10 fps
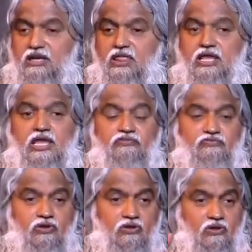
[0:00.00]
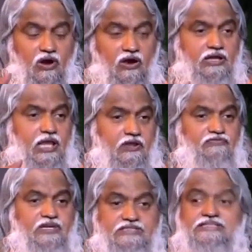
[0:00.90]
If God gave
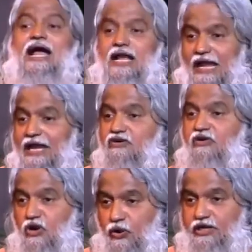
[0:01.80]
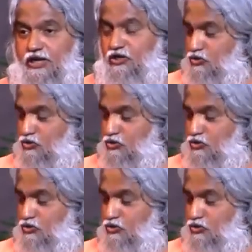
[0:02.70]
this kind of anointing to